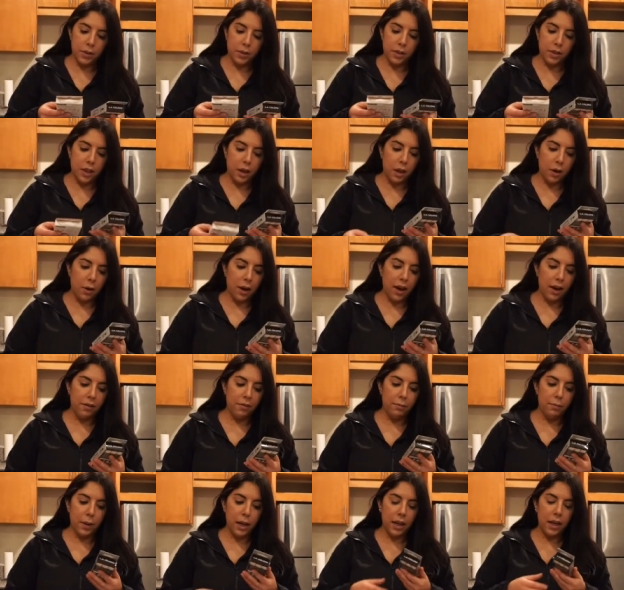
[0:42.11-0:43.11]
So
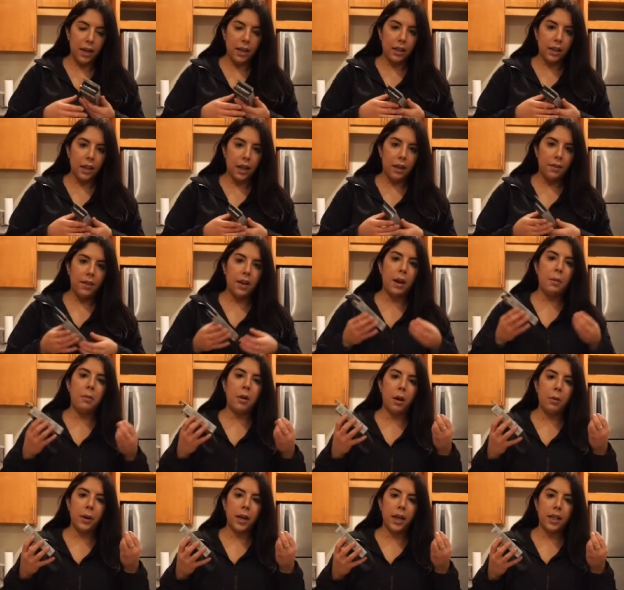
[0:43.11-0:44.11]
I've been in love and I'm
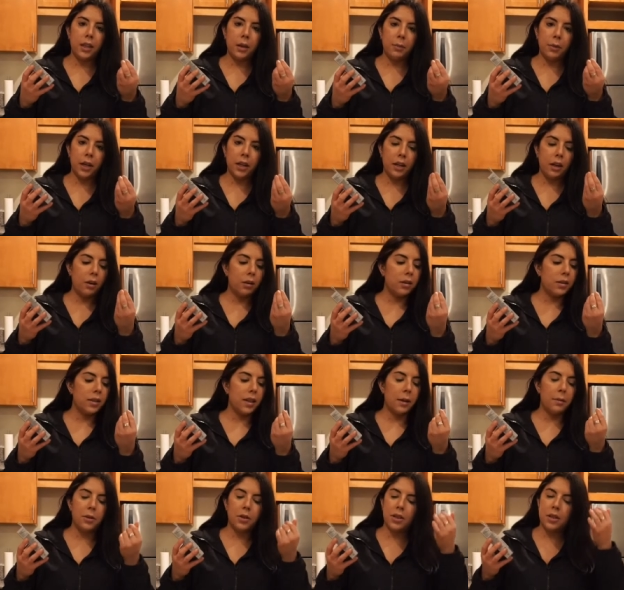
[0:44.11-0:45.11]
not wearing them right now
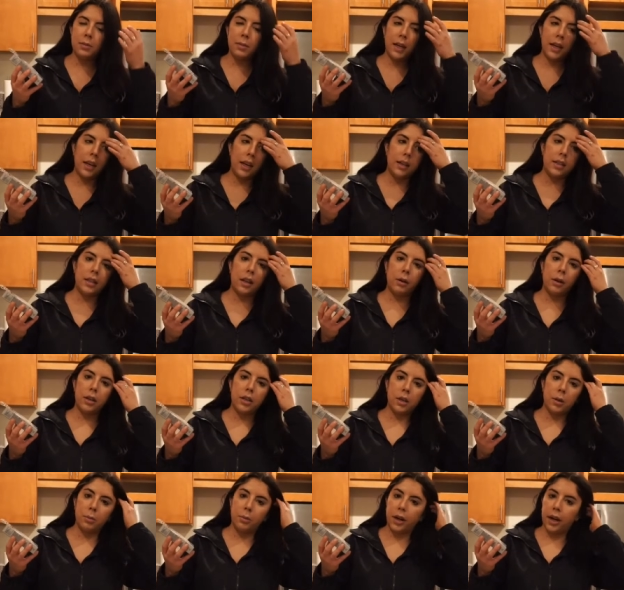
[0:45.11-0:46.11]
because I was just making
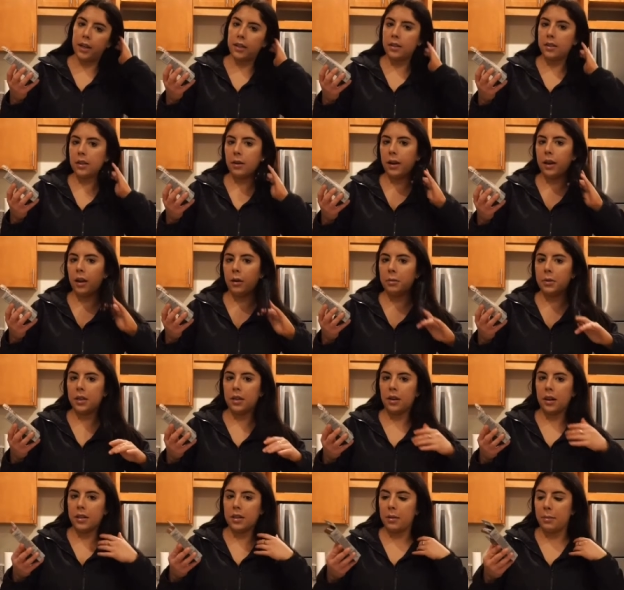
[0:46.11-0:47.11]
sourdough bread. So I
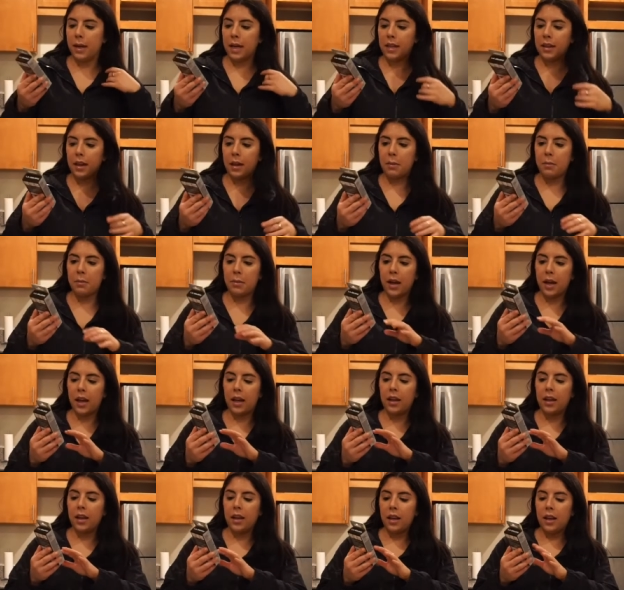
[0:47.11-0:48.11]
opted not to make them,
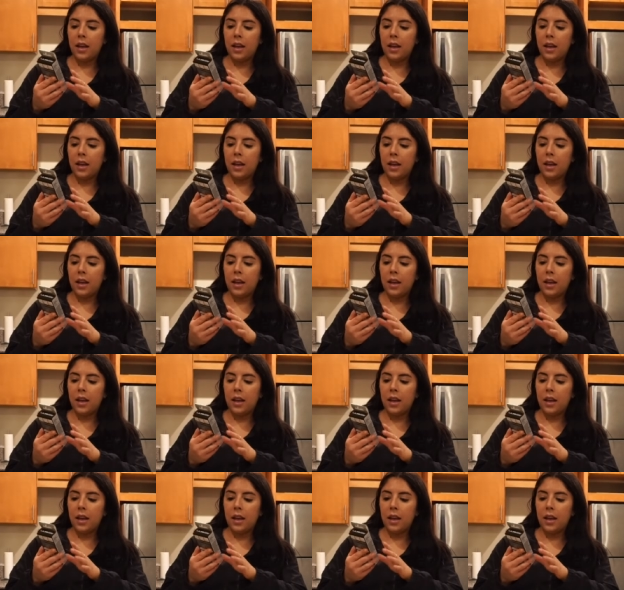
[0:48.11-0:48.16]
but